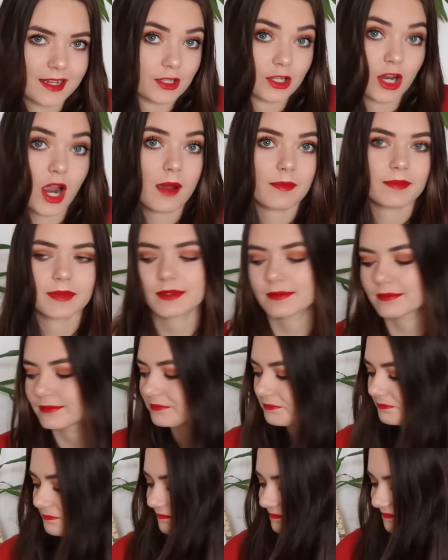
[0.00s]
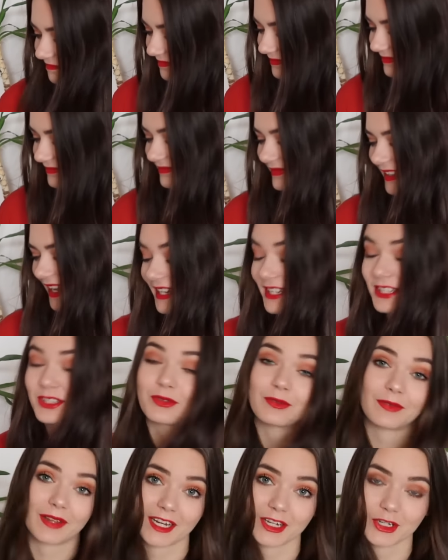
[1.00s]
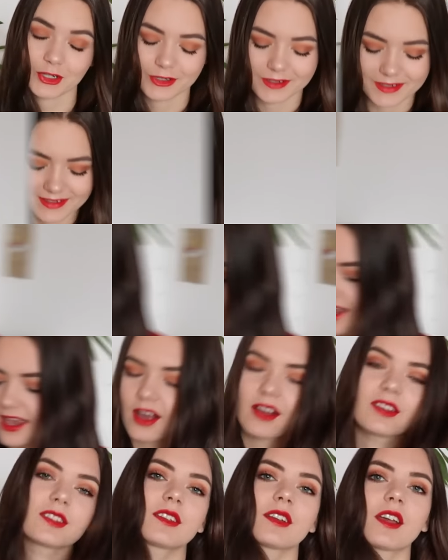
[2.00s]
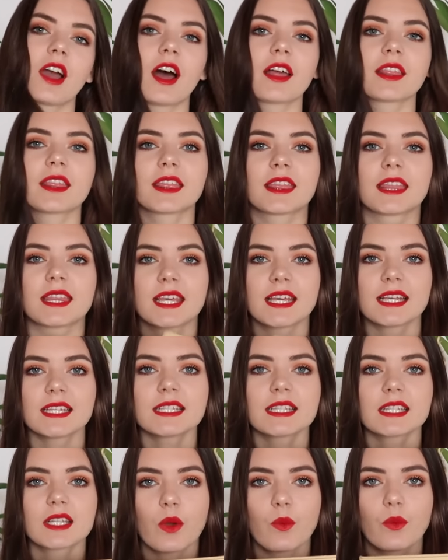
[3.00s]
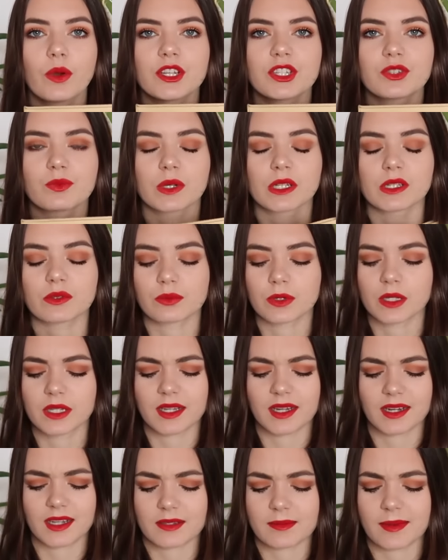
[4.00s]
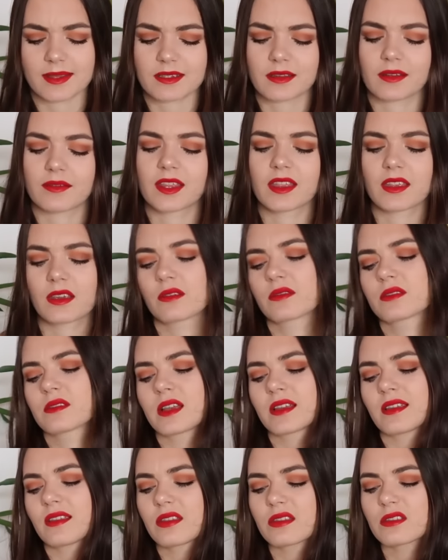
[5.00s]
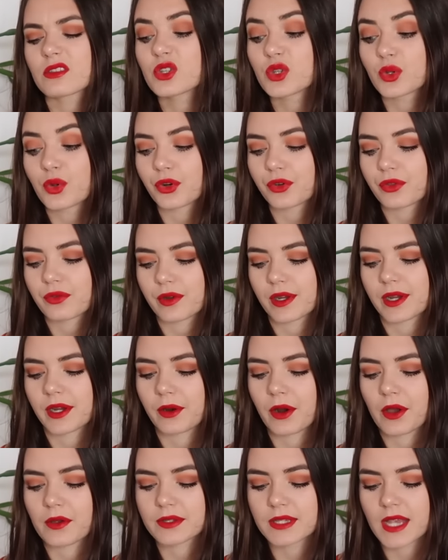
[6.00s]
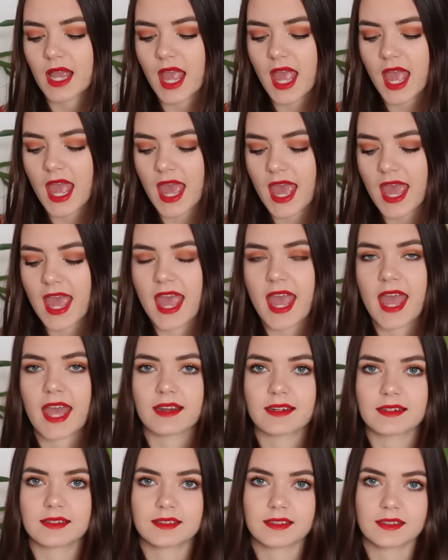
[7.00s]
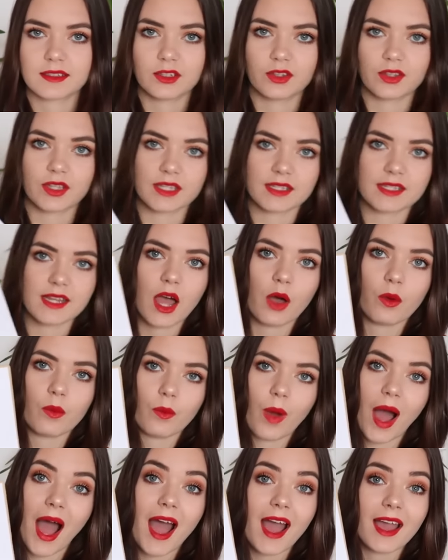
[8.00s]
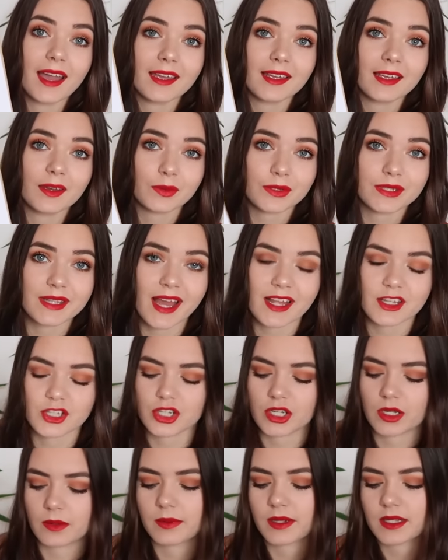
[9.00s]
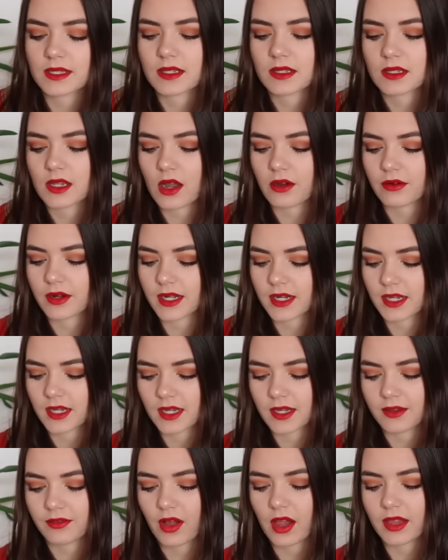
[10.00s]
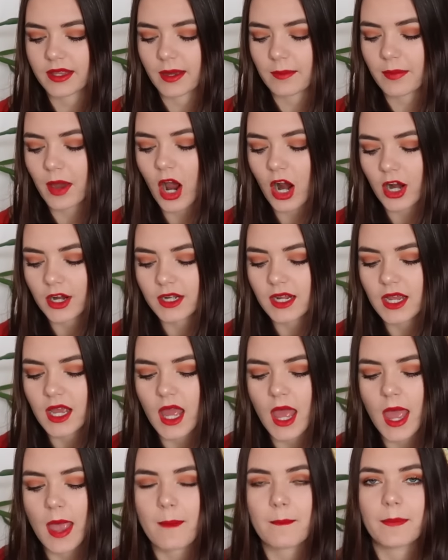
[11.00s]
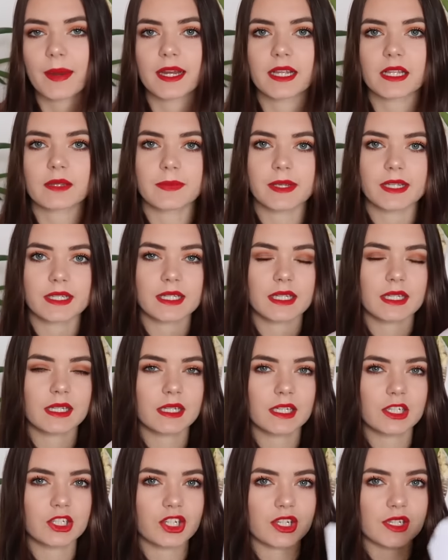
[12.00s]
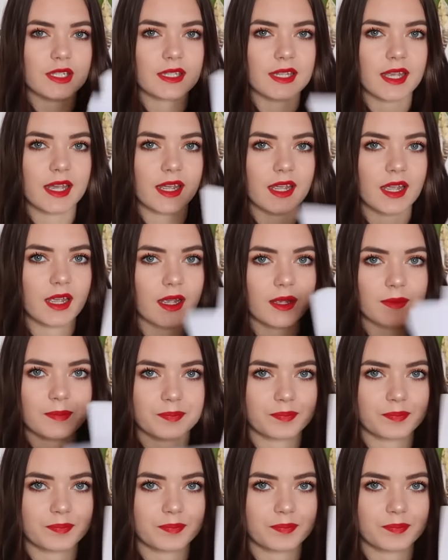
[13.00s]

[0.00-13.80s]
stopped. And then I also got this, which was really inexpensive. I think it was like €2 or €3, and you can tell why it was that cheap because it's already falling apart, but it's basically just like